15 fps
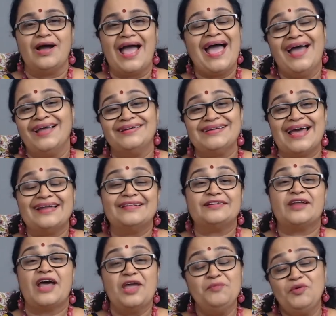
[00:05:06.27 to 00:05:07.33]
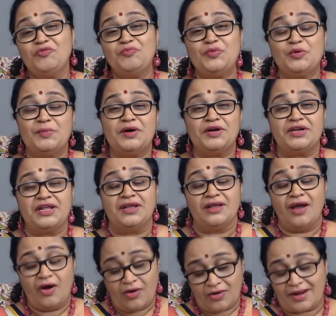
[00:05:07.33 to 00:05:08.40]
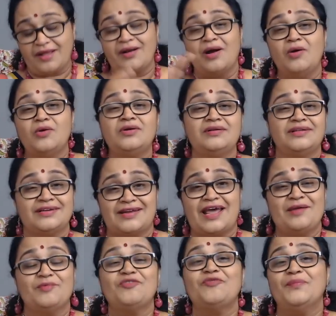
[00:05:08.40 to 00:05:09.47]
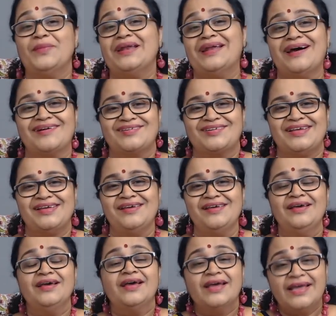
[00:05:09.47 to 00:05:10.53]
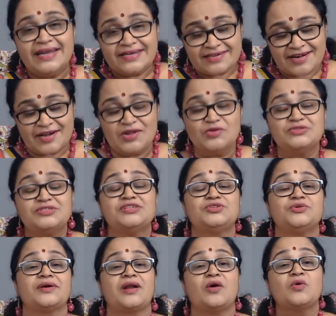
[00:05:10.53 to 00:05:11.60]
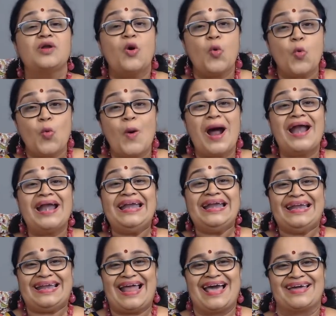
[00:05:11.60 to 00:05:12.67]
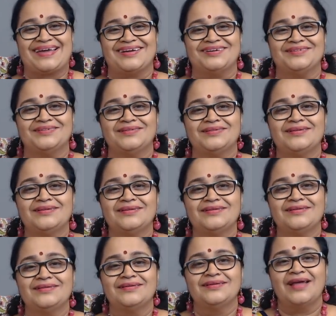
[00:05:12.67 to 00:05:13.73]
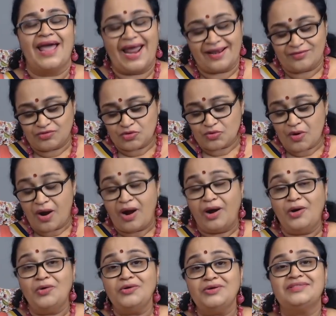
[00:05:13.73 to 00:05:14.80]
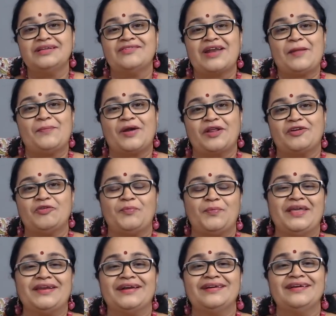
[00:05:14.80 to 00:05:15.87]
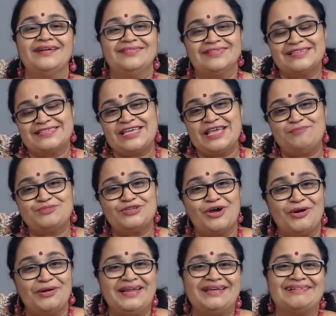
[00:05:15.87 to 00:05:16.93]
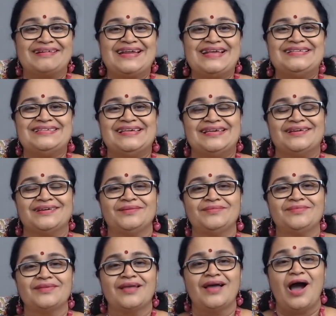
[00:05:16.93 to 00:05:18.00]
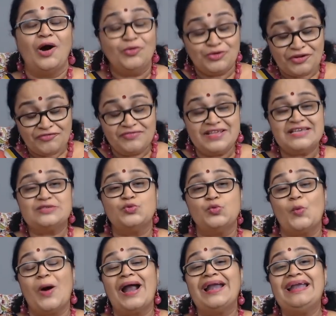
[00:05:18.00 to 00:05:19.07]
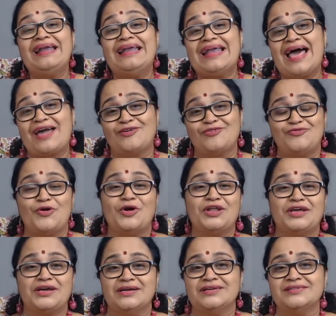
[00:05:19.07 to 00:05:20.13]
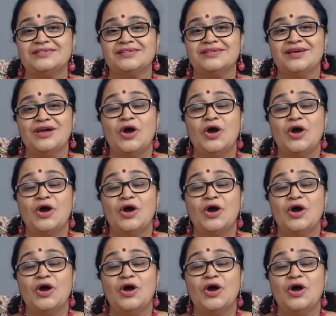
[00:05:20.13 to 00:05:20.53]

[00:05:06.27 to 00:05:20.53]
And at the time of puberty or around the time of menarche, it reduces to around 1 lakh. And throughout the reproductive period, this keeps on decreasing. Out of these 1 lakh follicles,